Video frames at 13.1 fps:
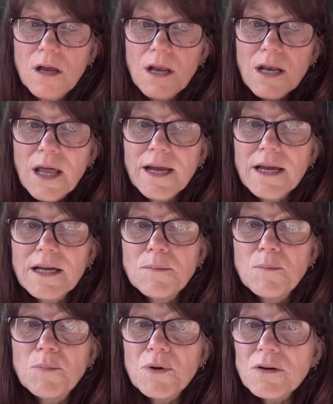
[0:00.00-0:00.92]
Like
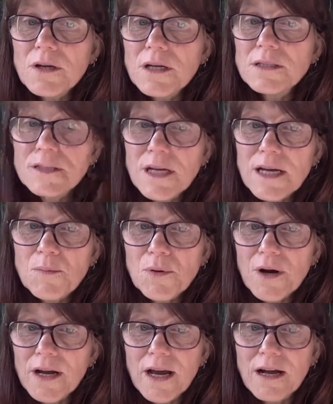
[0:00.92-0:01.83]
brilliant
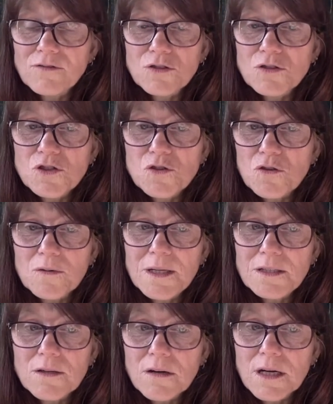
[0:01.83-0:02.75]
daybreak after
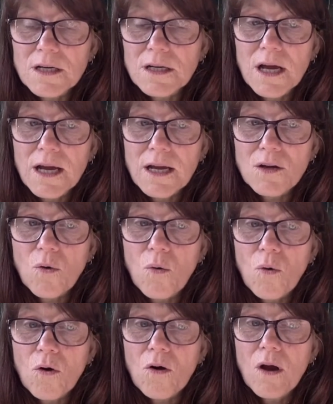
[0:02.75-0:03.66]
stormy darkened night,
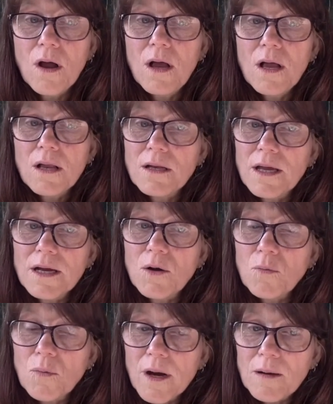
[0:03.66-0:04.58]
or like
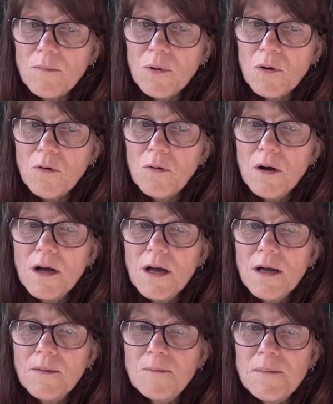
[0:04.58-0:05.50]
a rainbow
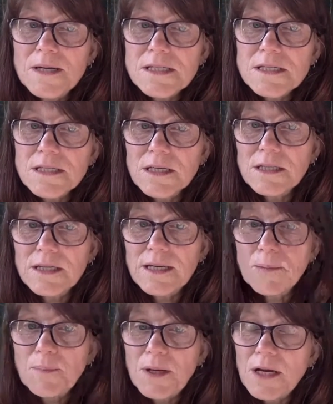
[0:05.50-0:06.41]

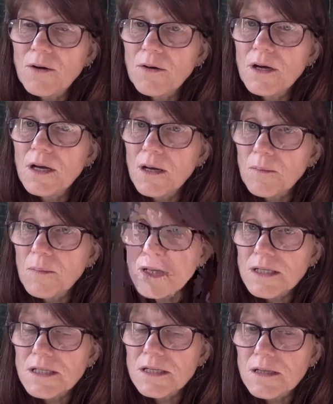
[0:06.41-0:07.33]
mystically appearing
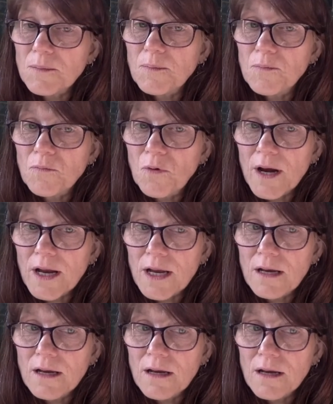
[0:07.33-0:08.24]
amidst the
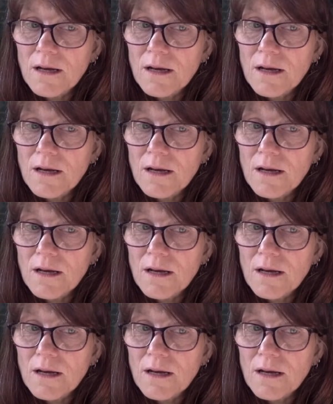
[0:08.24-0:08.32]
rain,